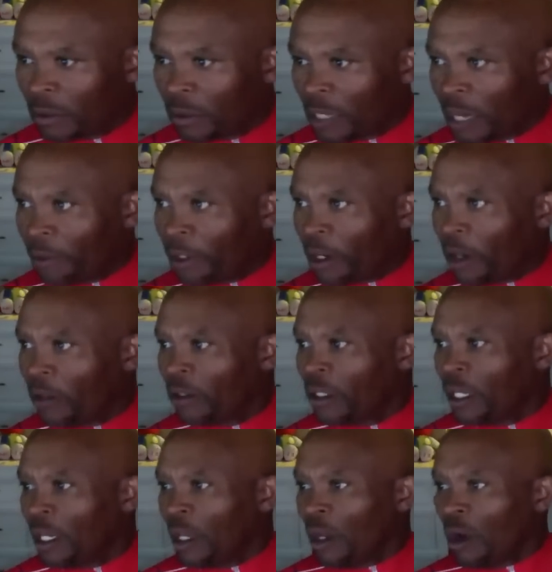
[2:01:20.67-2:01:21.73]
There we go.
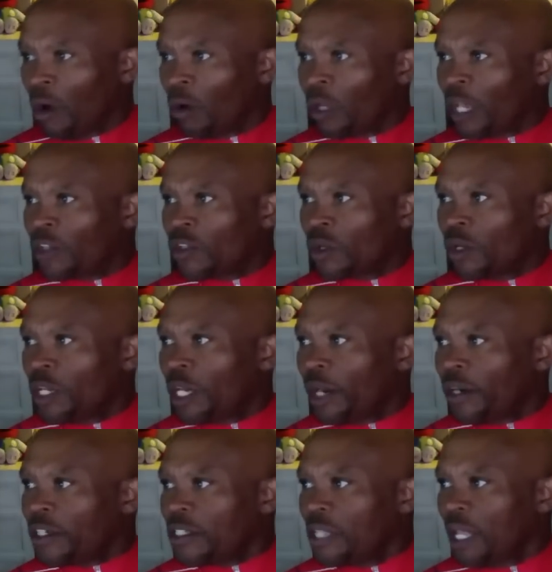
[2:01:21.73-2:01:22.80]
Okay, so
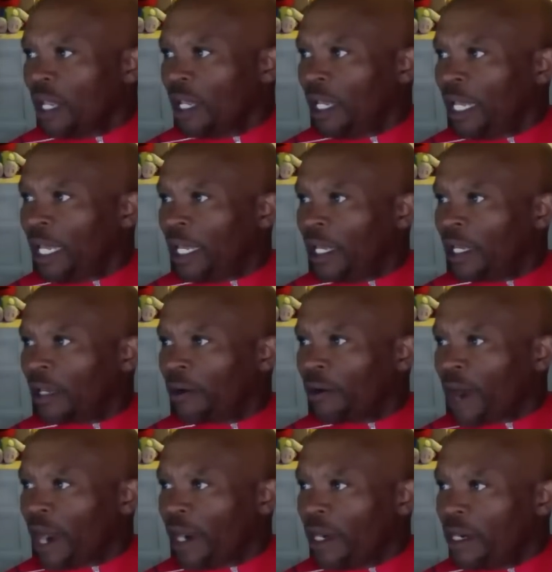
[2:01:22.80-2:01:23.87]
here's the link
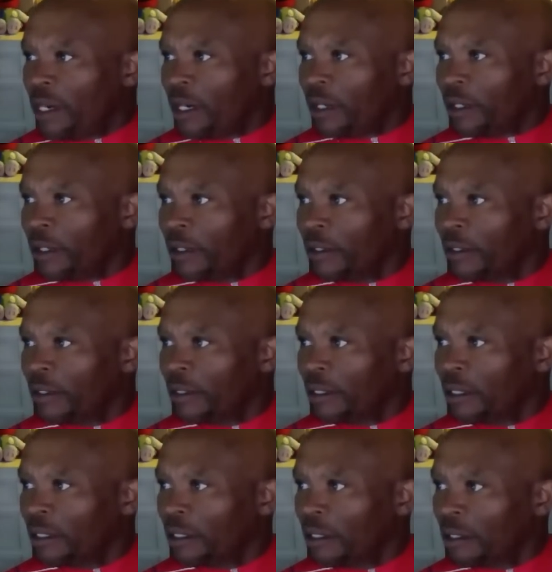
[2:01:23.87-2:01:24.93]
right here
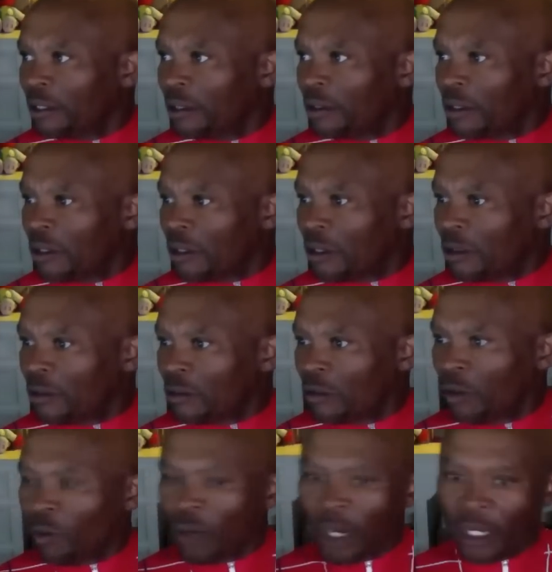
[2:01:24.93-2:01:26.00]

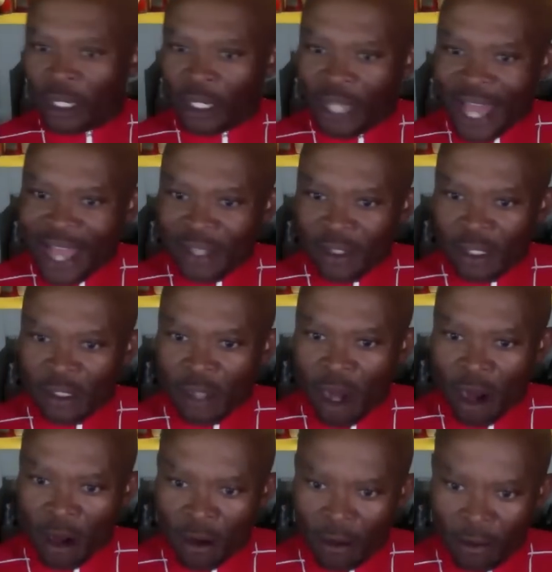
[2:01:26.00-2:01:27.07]
to where the glasses
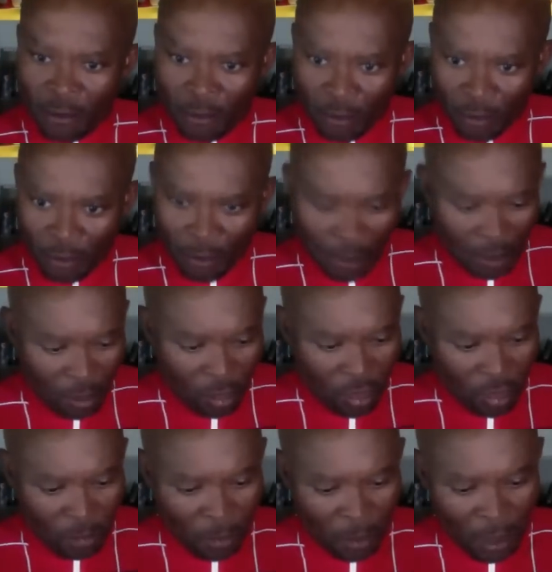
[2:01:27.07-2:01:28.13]
are. Let me
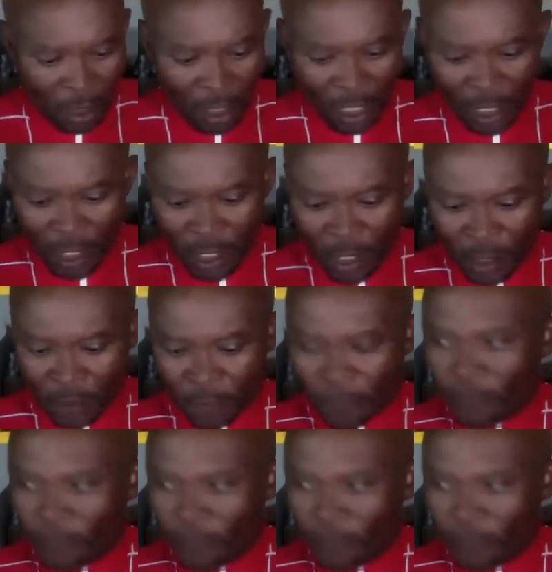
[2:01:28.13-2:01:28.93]
just put the link here.